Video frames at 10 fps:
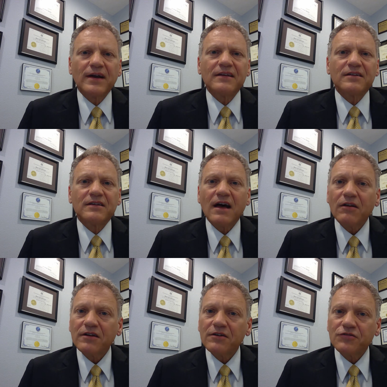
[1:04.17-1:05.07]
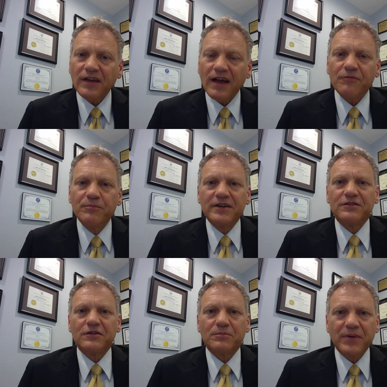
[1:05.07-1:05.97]
to not only yourself but to
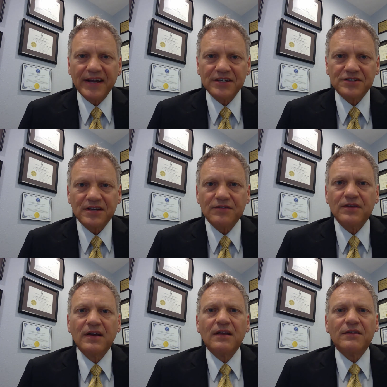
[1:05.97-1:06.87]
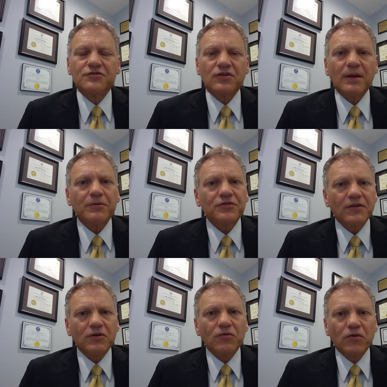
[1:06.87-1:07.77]
your patients that your upper
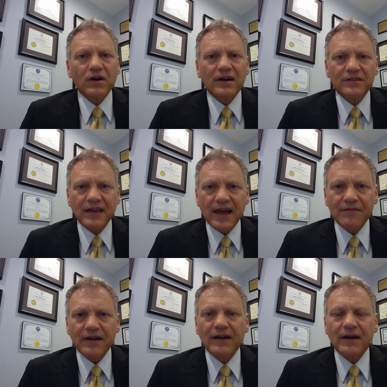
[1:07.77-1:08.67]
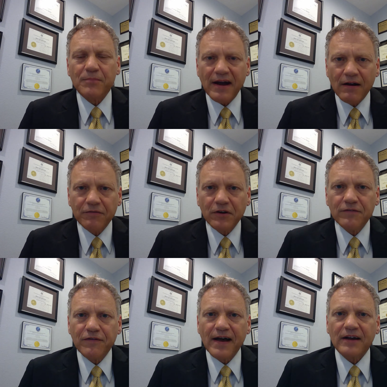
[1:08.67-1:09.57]
cervical work is having a powerful
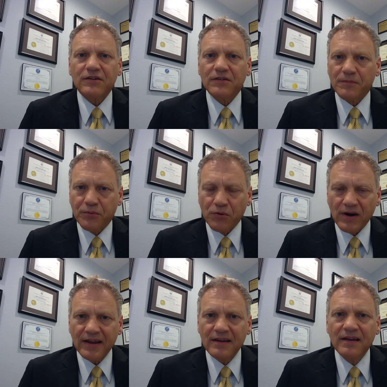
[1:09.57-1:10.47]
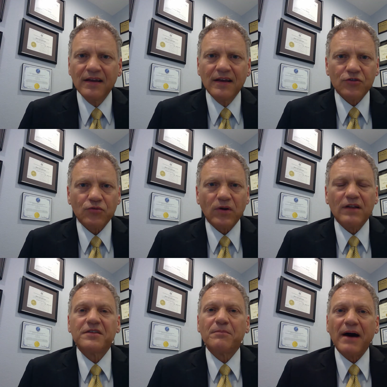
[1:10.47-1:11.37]
effect on the brain as well as the
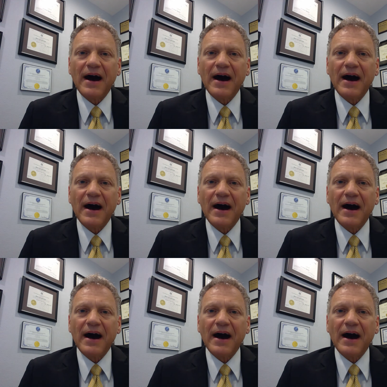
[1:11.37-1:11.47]
body